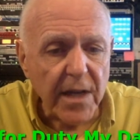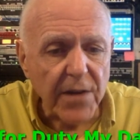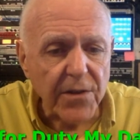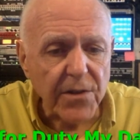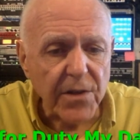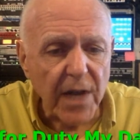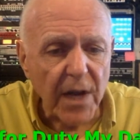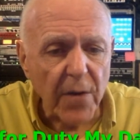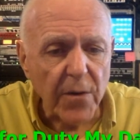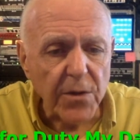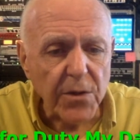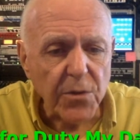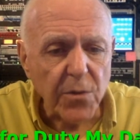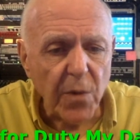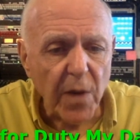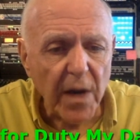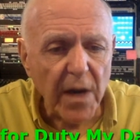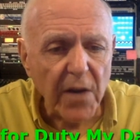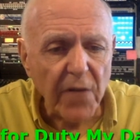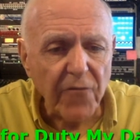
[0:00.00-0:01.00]
Yesterday it was
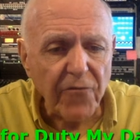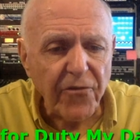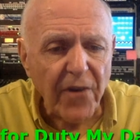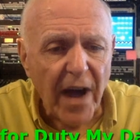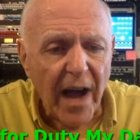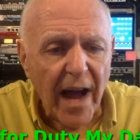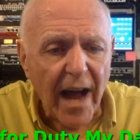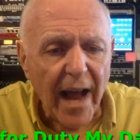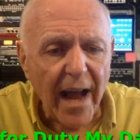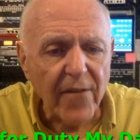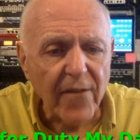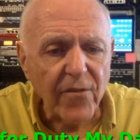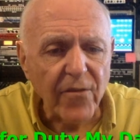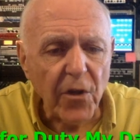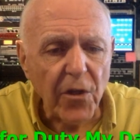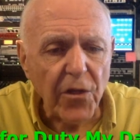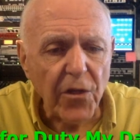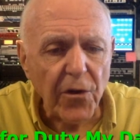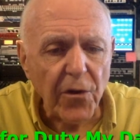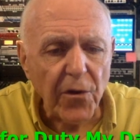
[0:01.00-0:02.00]

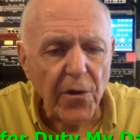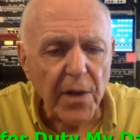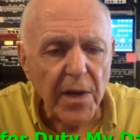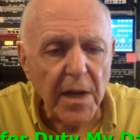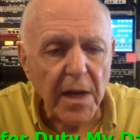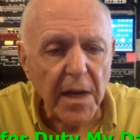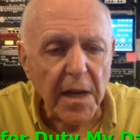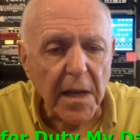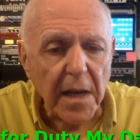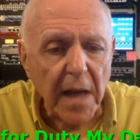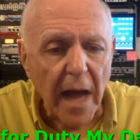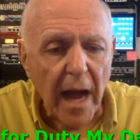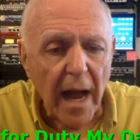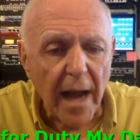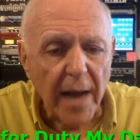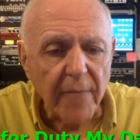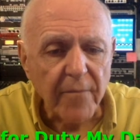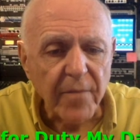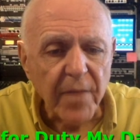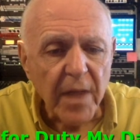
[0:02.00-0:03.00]

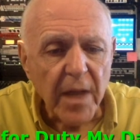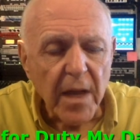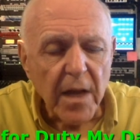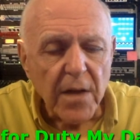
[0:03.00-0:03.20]
2539.